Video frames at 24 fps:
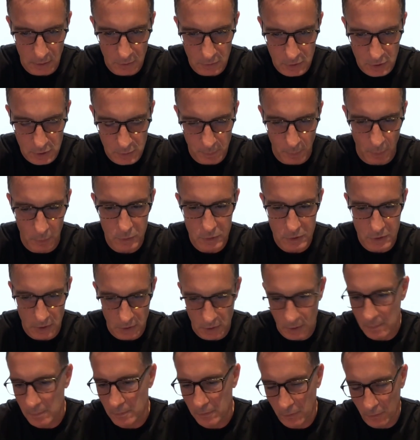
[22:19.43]
to sponsor
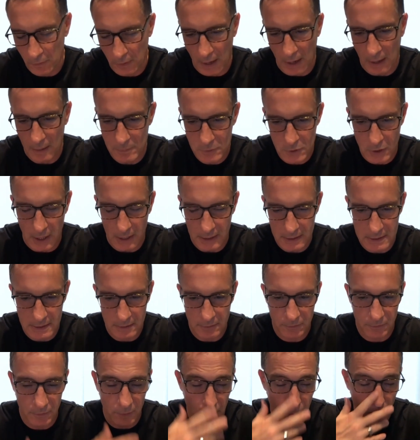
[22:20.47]
them for that objective,
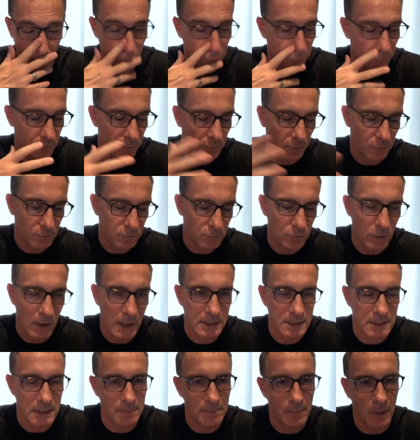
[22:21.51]
for, often for
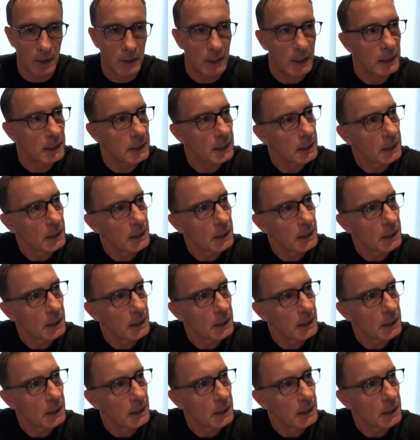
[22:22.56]
raising money.